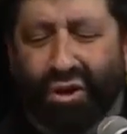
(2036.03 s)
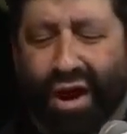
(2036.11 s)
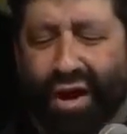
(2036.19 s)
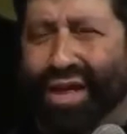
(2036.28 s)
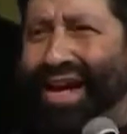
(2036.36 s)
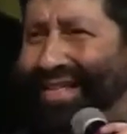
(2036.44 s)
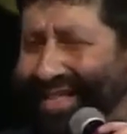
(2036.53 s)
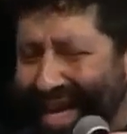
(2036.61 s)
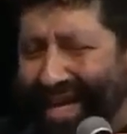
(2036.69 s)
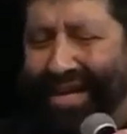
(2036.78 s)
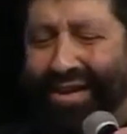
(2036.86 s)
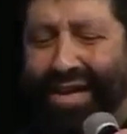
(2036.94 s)
ground, that
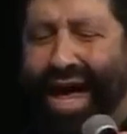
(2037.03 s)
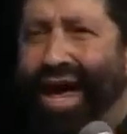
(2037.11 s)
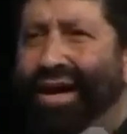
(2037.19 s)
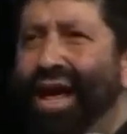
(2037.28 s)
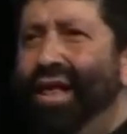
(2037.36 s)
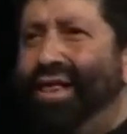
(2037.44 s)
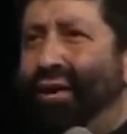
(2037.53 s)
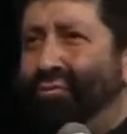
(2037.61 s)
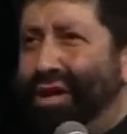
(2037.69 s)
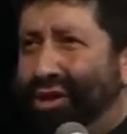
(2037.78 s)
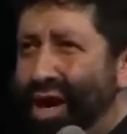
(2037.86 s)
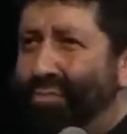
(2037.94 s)
second land, that
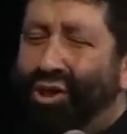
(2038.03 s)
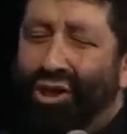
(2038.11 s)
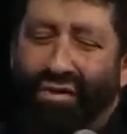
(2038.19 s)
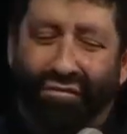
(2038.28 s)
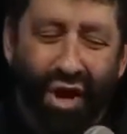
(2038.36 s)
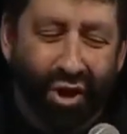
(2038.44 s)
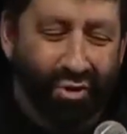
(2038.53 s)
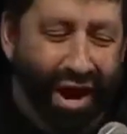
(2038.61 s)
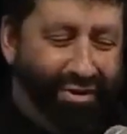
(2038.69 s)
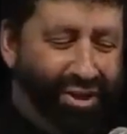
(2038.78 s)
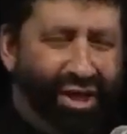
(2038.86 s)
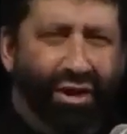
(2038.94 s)
redemption of
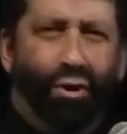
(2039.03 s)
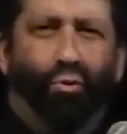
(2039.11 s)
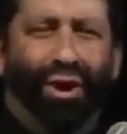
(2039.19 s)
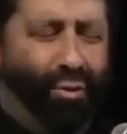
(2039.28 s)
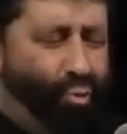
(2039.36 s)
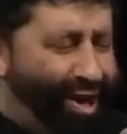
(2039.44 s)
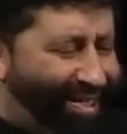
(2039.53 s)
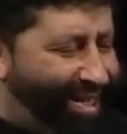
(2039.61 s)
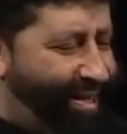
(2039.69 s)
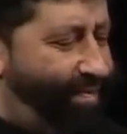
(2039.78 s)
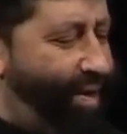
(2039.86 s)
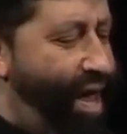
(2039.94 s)
ground zero? Where was
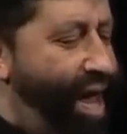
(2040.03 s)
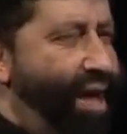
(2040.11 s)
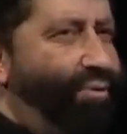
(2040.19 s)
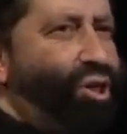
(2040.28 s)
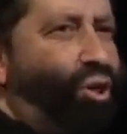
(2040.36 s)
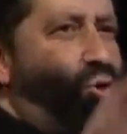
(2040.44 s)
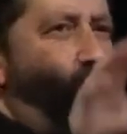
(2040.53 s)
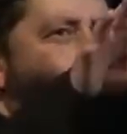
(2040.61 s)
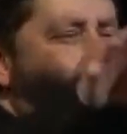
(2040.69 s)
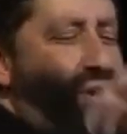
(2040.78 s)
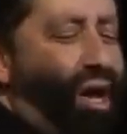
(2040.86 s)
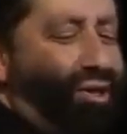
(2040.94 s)
it? It was
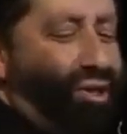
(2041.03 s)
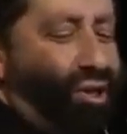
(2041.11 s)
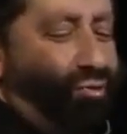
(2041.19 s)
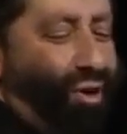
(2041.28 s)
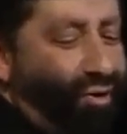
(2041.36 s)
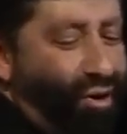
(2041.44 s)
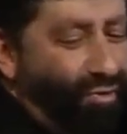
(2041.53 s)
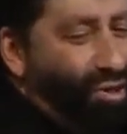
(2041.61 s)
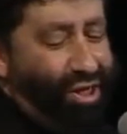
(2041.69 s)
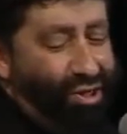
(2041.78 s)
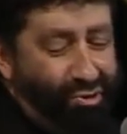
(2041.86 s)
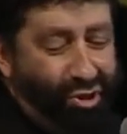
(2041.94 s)
across the Hudson River.
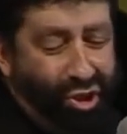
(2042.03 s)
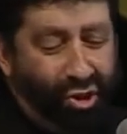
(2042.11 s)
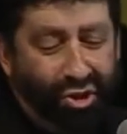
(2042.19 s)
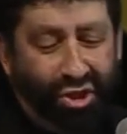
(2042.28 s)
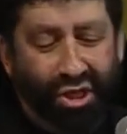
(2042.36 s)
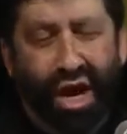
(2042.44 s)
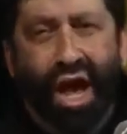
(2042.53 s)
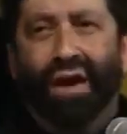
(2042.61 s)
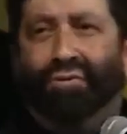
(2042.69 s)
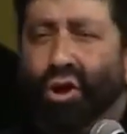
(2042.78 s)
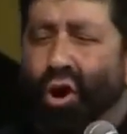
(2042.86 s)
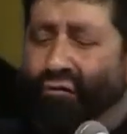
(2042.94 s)
in New Jersey. It
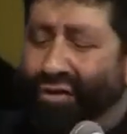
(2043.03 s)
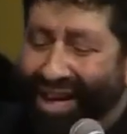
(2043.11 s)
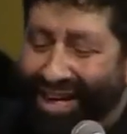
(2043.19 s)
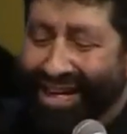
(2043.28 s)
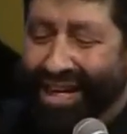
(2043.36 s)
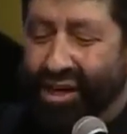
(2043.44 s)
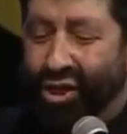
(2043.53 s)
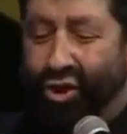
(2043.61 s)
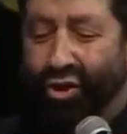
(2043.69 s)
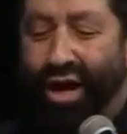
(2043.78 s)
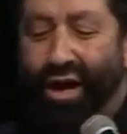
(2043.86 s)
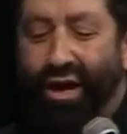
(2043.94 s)
was off an Indian
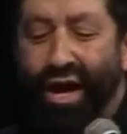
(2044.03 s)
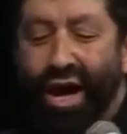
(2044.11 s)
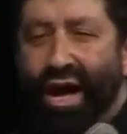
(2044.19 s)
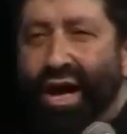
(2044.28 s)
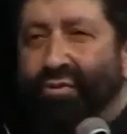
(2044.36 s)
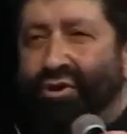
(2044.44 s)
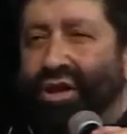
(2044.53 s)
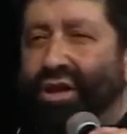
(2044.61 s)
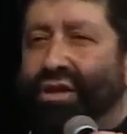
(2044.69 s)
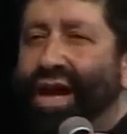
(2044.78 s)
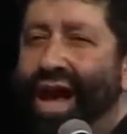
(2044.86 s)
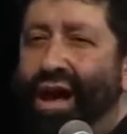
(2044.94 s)
trail. It was in the
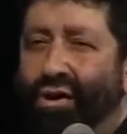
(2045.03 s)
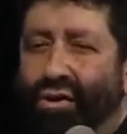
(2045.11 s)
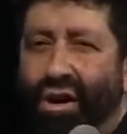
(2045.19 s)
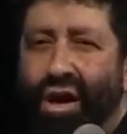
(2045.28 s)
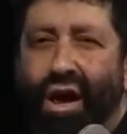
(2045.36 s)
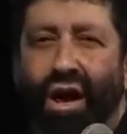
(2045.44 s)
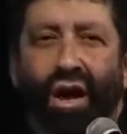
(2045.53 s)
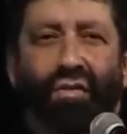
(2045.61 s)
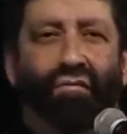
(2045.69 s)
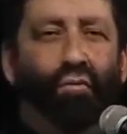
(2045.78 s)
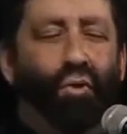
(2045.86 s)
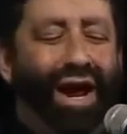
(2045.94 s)
town
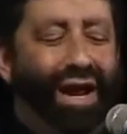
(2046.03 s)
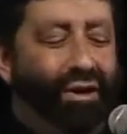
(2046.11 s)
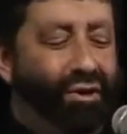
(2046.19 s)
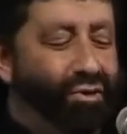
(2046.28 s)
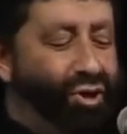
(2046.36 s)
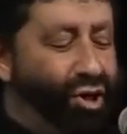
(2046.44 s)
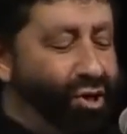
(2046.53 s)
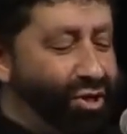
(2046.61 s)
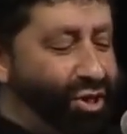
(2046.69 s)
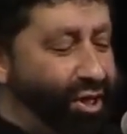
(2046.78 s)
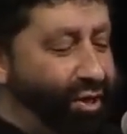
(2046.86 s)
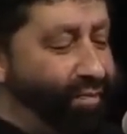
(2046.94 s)
of Wayne, New
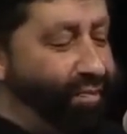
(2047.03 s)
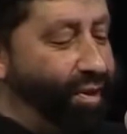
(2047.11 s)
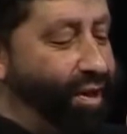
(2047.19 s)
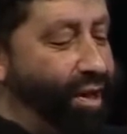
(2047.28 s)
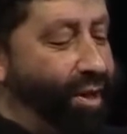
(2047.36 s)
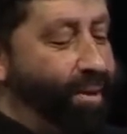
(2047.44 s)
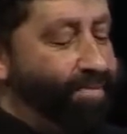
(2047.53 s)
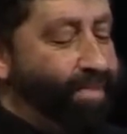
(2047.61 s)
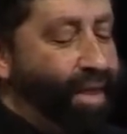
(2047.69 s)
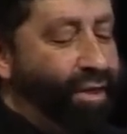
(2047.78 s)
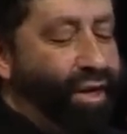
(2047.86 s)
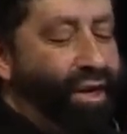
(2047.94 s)
Jersey.
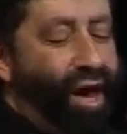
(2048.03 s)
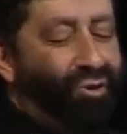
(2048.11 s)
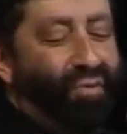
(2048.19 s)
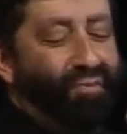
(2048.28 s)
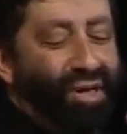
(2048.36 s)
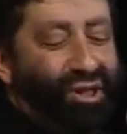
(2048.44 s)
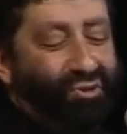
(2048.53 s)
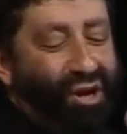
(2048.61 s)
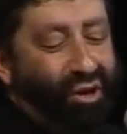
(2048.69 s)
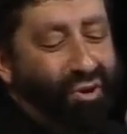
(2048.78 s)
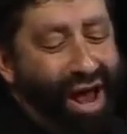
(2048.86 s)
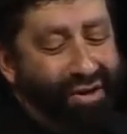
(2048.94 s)
The other
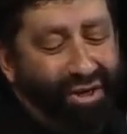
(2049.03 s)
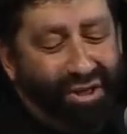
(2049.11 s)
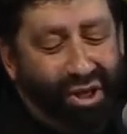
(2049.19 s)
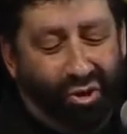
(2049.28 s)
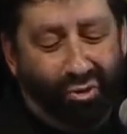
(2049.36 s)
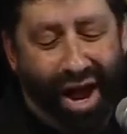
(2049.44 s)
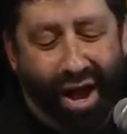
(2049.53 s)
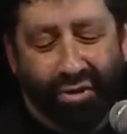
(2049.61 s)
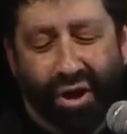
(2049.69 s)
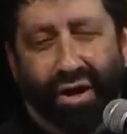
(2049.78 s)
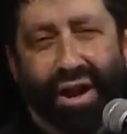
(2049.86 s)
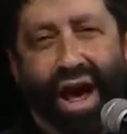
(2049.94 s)
mystery ground is the
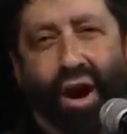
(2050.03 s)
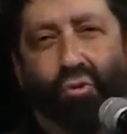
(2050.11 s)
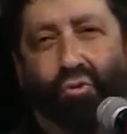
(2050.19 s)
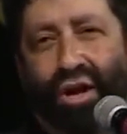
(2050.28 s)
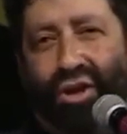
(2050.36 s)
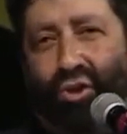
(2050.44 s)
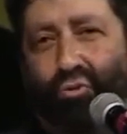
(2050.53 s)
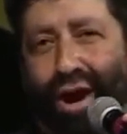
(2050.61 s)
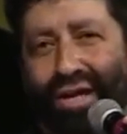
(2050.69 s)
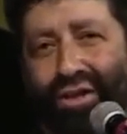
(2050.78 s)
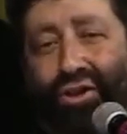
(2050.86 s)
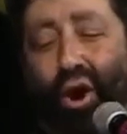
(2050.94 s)
ground on now which
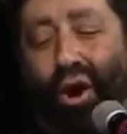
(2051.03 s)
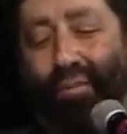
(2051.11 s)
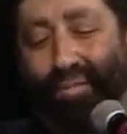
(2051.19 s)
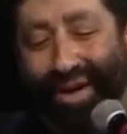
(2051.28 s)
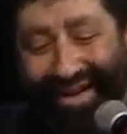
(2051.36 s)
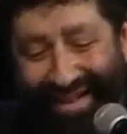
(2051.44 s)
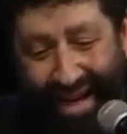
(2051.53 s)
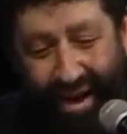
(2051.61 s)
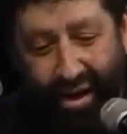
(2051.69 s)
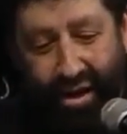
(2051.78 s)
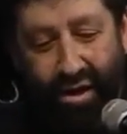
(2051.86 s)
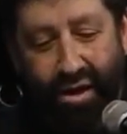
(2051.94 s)
rests our
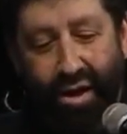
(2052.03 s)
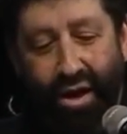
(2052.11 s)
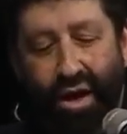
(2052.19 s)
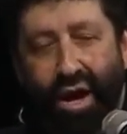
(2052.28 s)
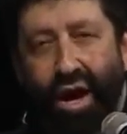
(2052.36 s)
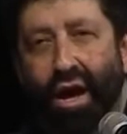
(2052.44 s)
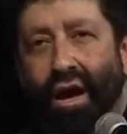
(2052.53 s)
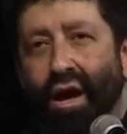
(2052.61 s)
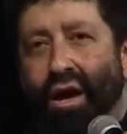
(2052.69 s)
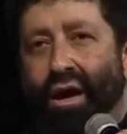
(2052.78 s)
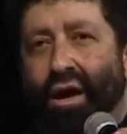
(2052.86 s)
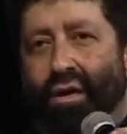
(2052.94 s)
building.
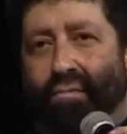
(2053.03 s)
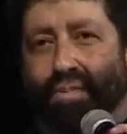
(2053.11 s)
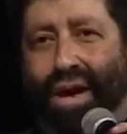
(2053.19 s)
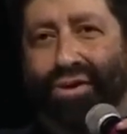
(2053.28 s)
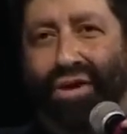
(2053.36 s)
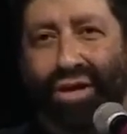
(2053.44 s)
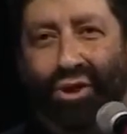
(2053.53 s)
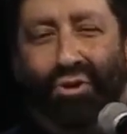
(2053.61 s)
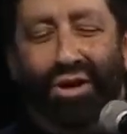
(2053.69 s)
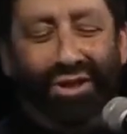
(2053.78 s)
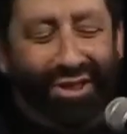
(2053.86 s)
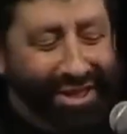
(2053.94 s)
Beth
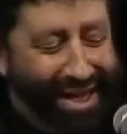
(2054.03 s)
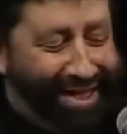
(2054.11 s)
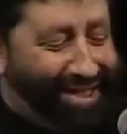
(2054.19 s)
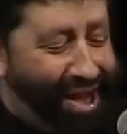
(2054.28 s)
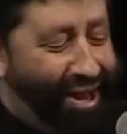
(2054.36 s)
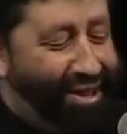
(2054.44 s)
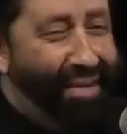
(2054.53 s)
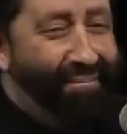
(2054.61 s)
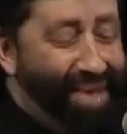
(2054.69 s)
Israel sits on the